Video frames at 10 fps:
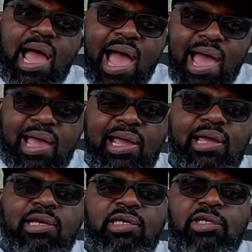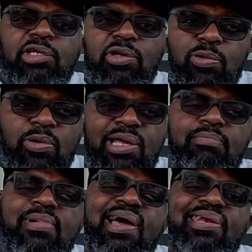I could do in
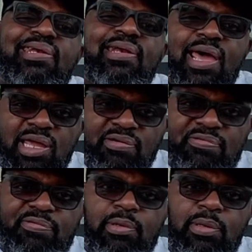my life